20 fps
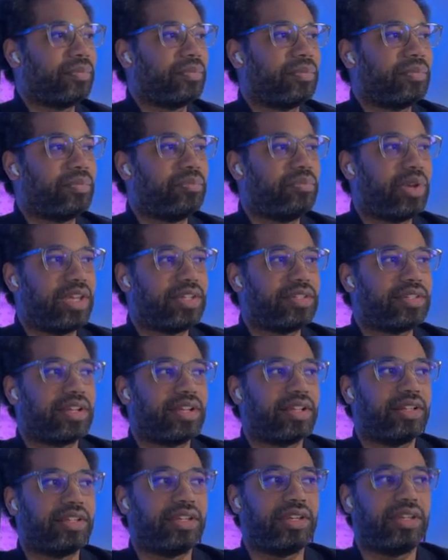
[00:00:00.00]

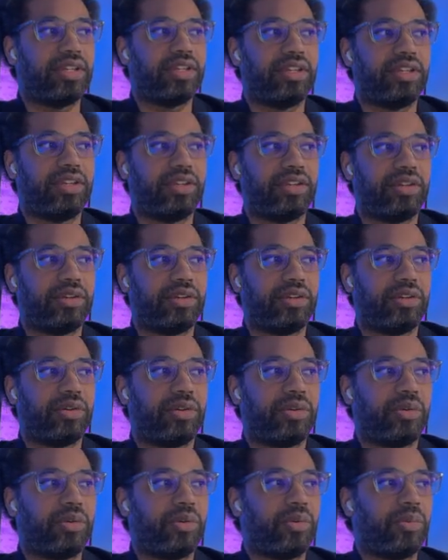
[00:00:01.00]
basically
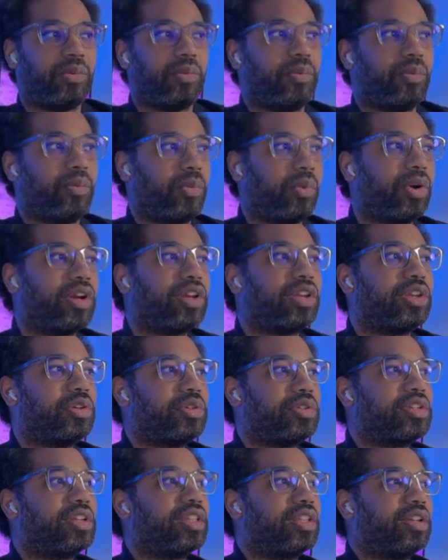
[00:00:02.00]
we're
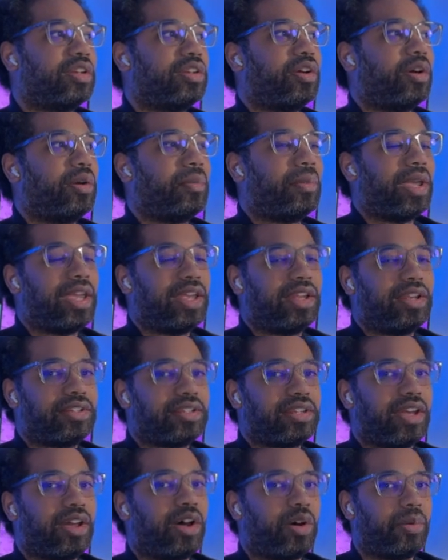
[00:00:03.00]
using the domain to
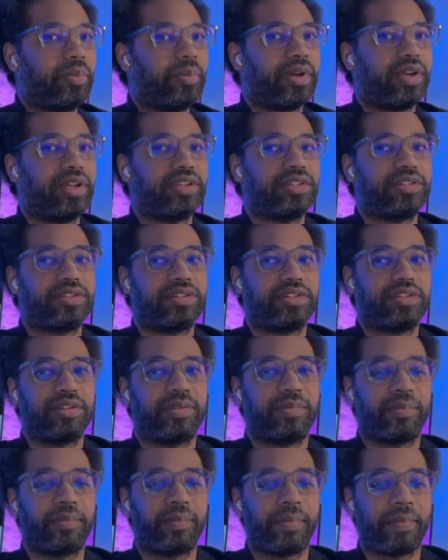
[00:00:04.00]
help us
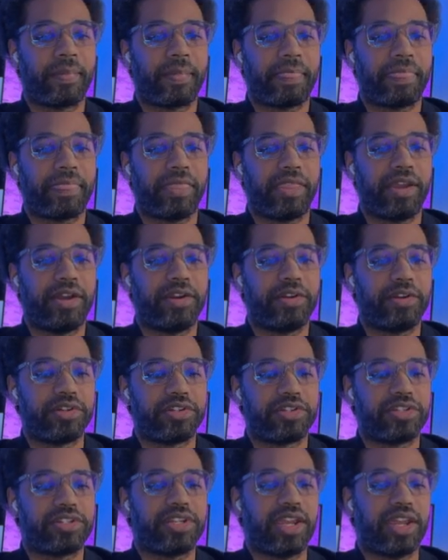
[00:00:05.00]

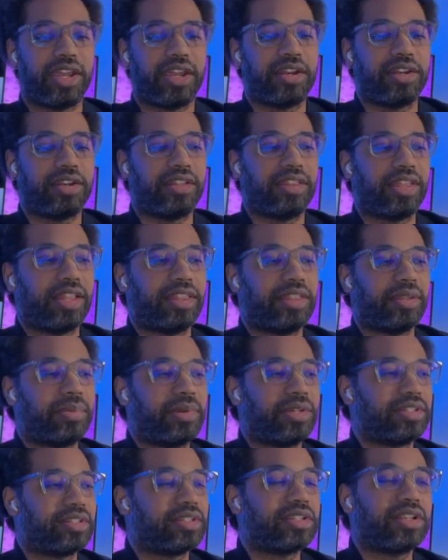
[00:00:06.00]
understand that the
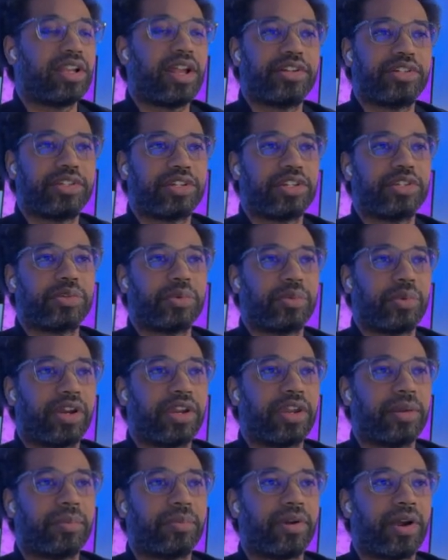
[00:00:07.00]
business logic is
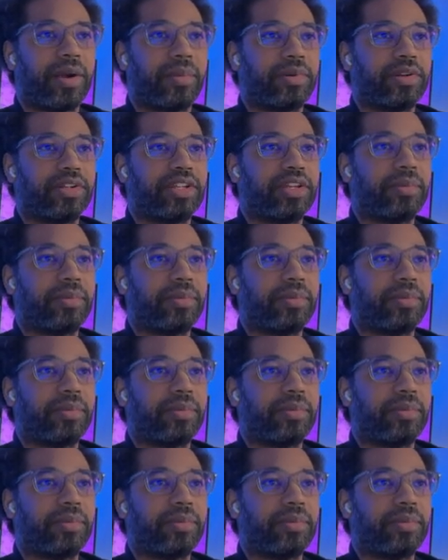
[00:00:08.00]
working properly by